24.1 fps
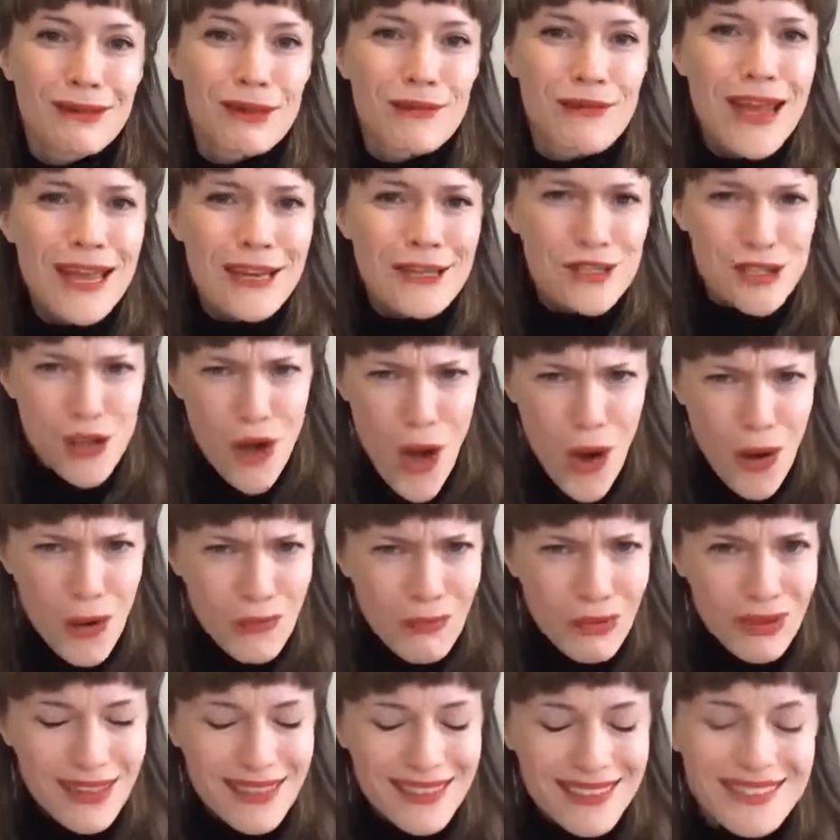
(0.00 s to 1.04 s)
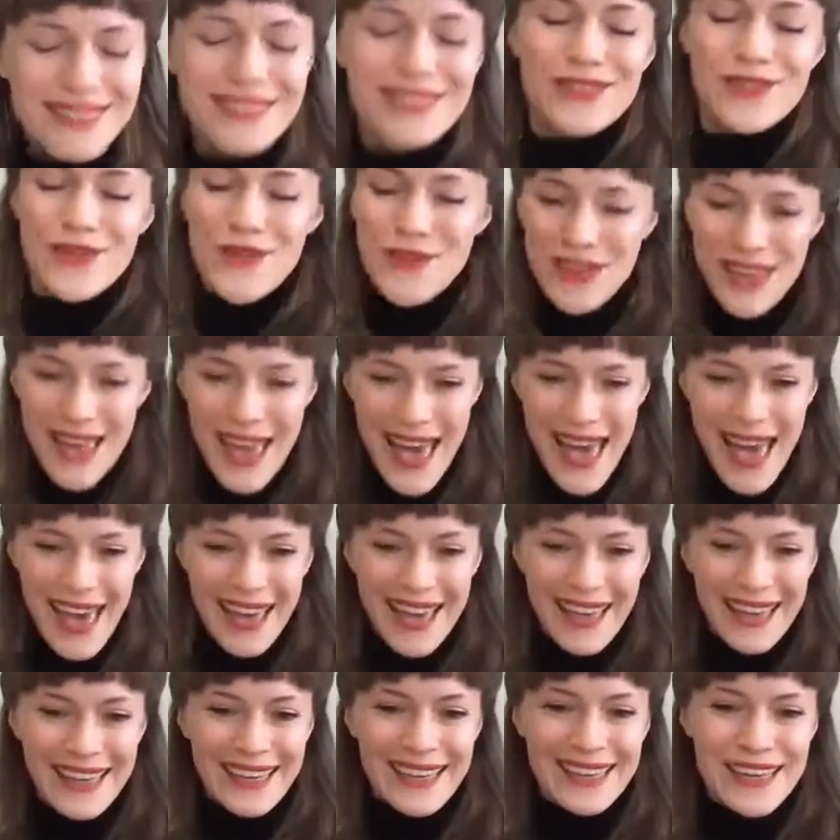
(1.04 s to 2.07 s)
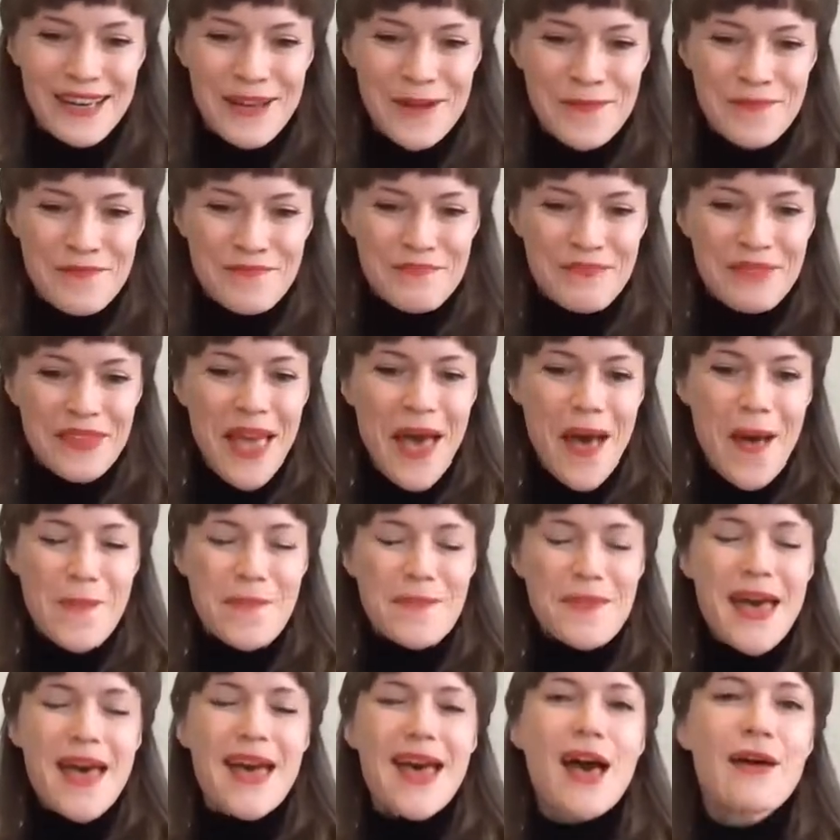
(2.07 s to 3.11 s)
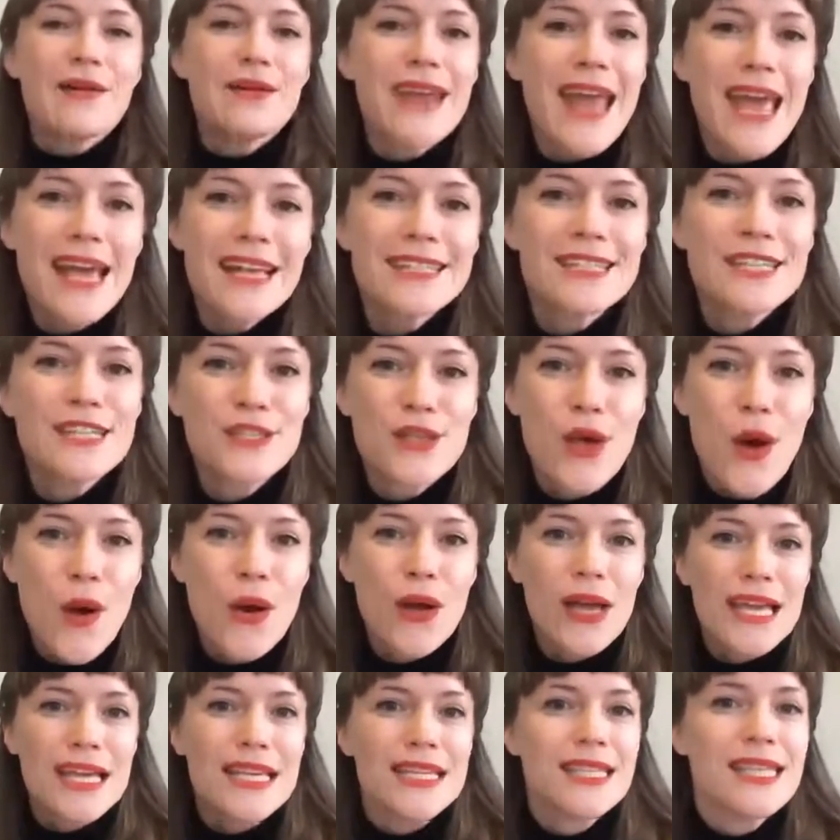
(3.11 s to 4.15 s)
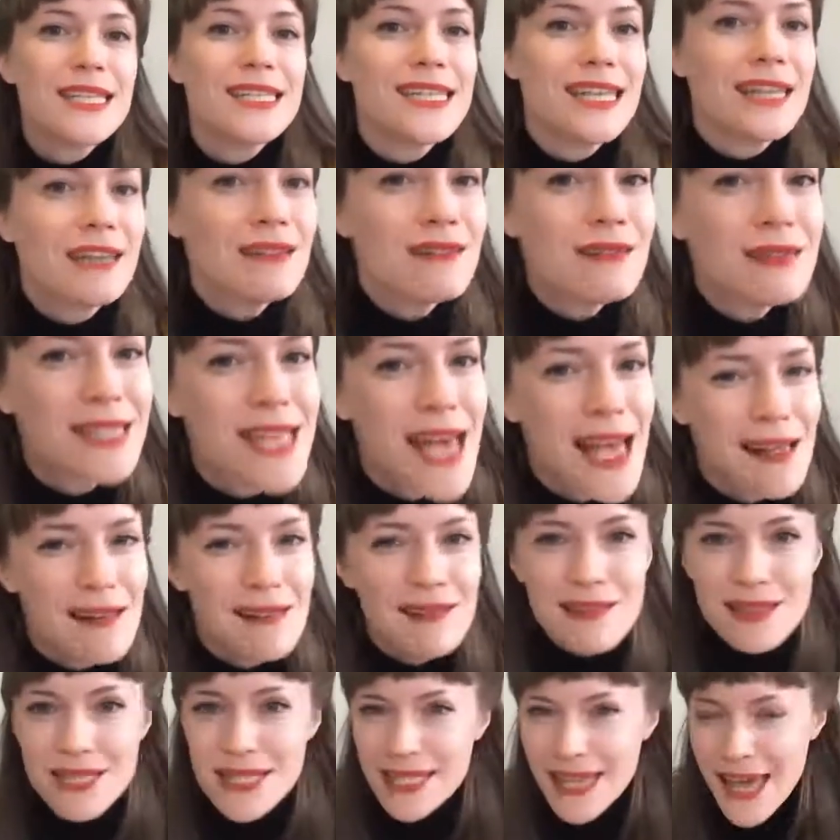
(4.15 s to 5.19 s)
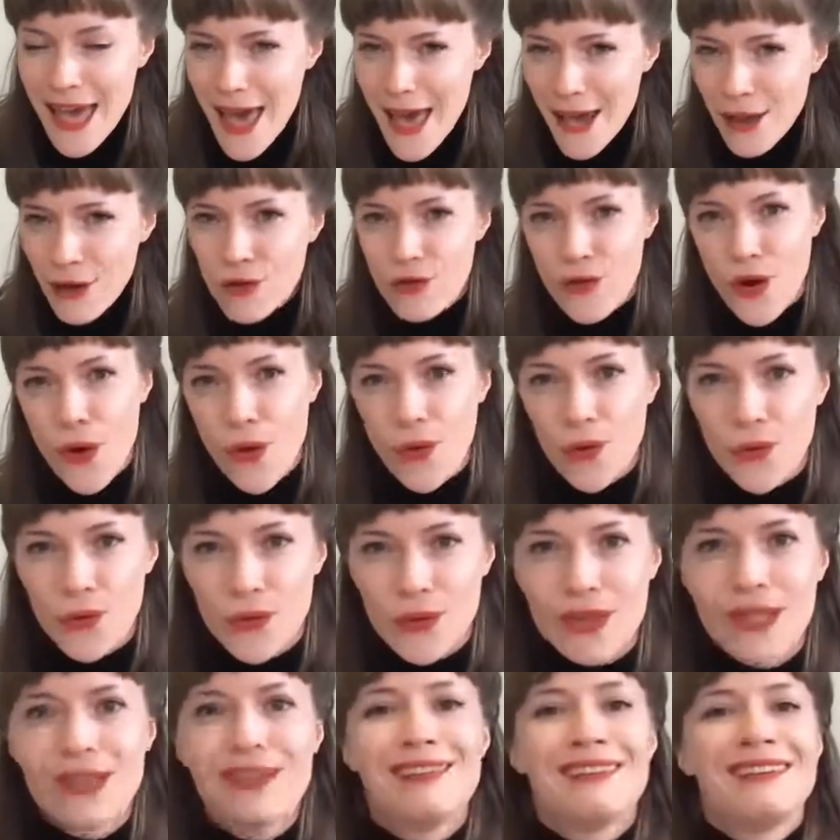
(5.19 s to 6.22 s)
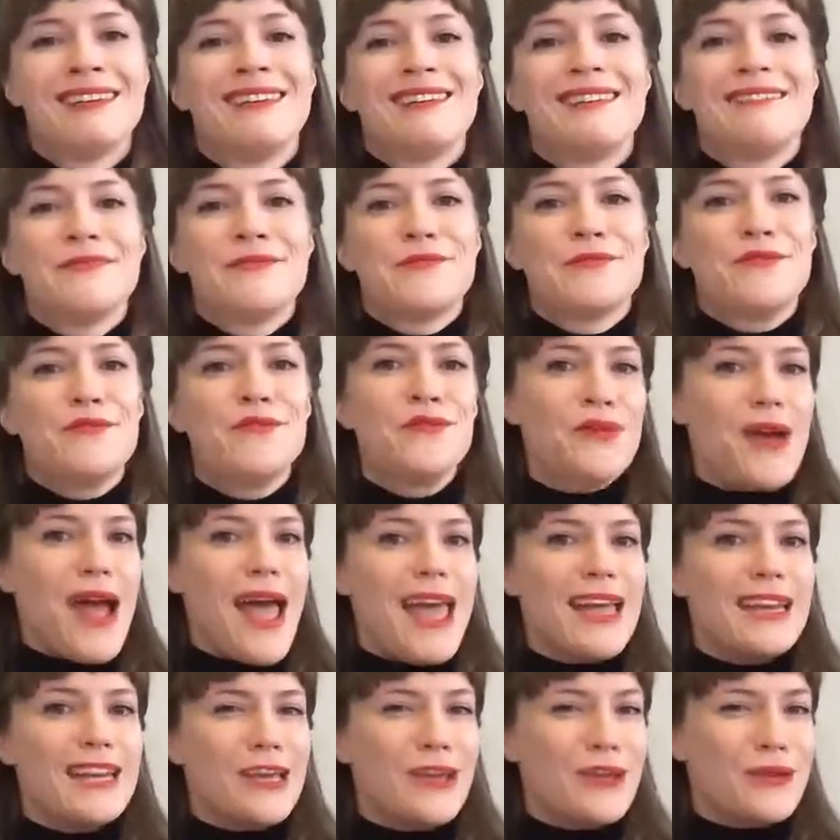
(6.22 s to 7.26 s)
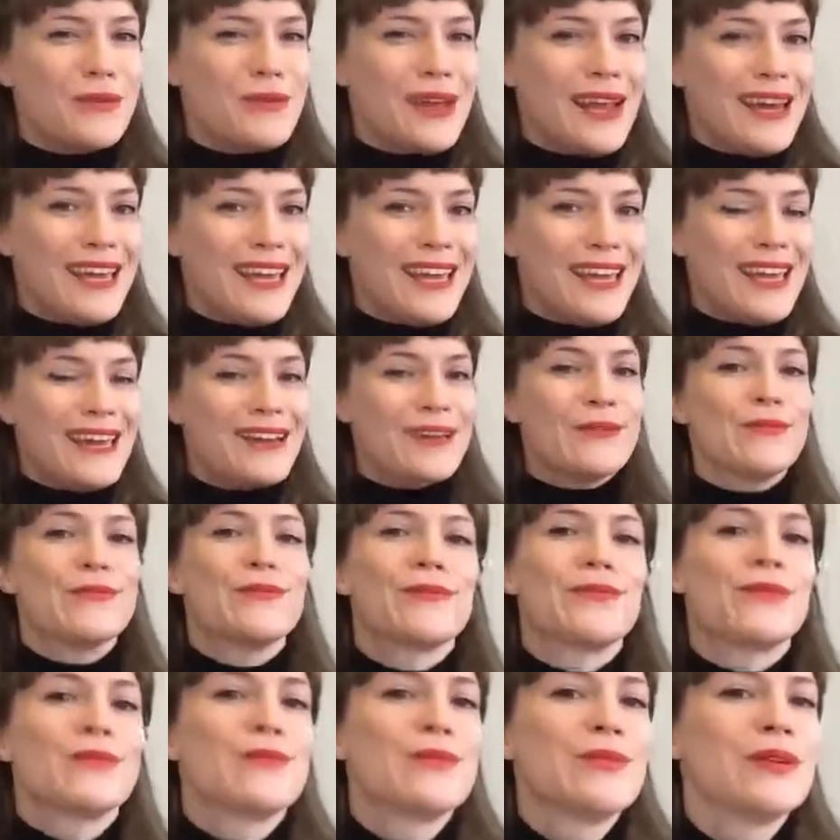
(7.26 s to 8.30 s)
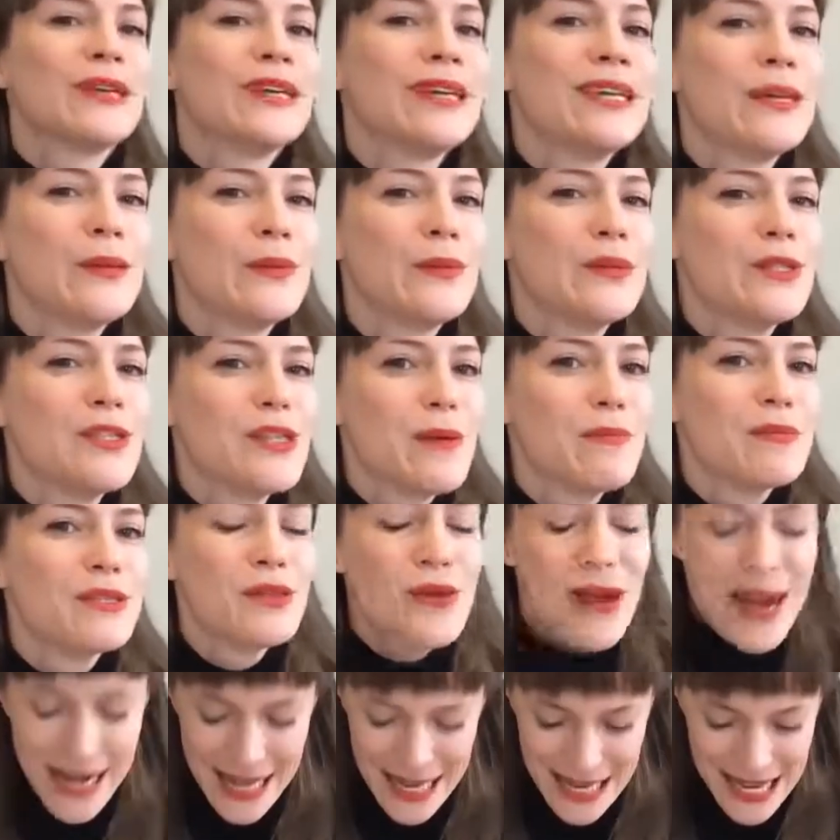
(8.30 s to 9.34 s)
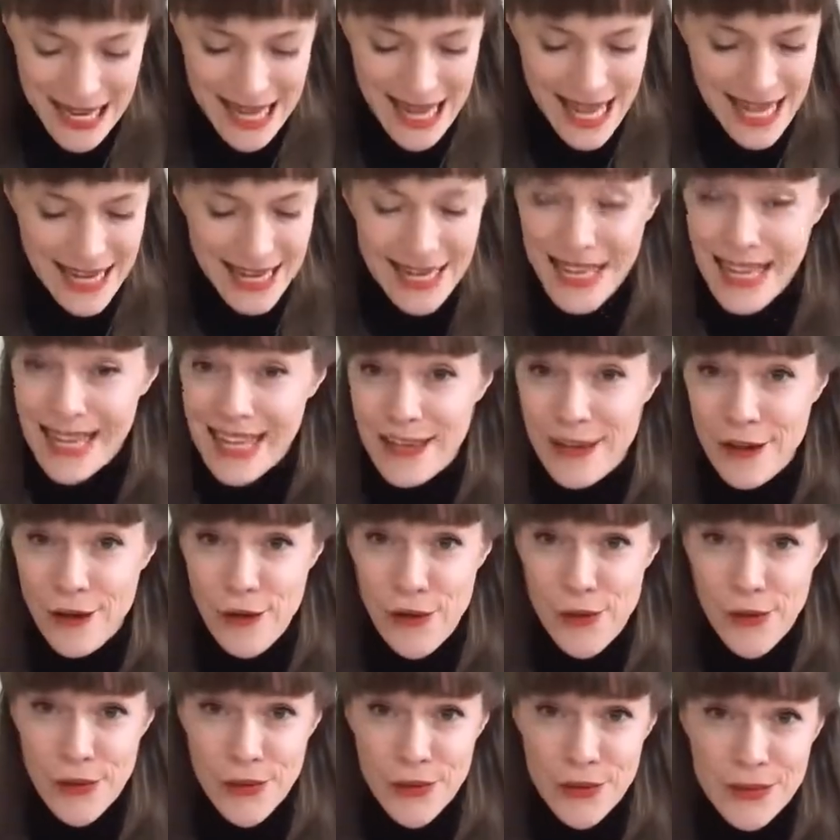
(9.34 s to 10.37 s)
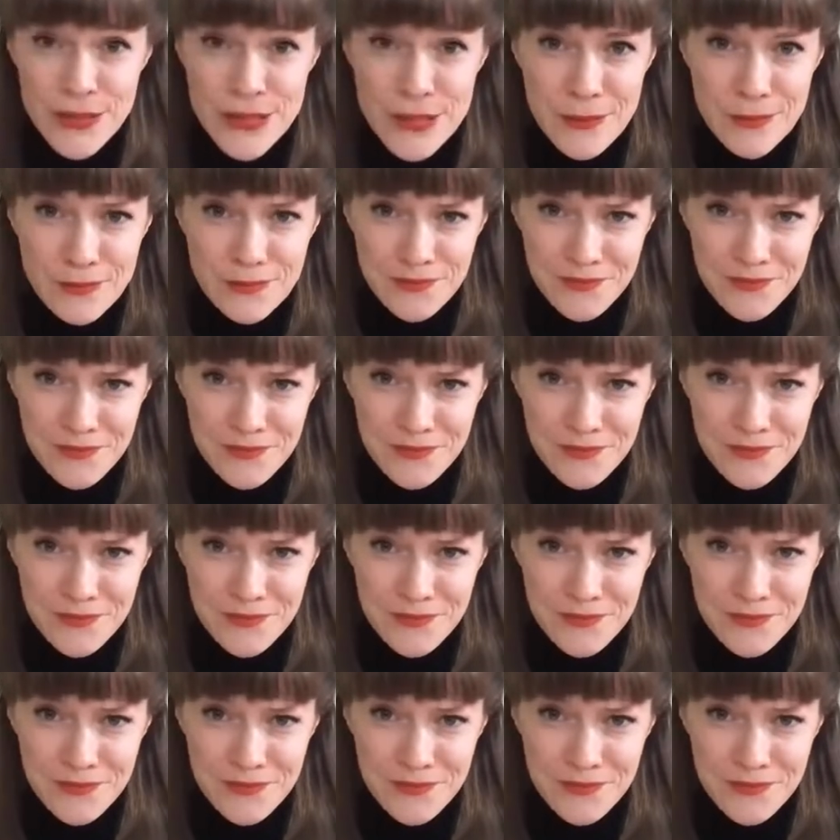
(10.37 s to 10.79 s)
Great job. Okay. Our next song is the Dingle Dangle Scarecrow. All right, are you ready? We'll jump straight in again. Here goes.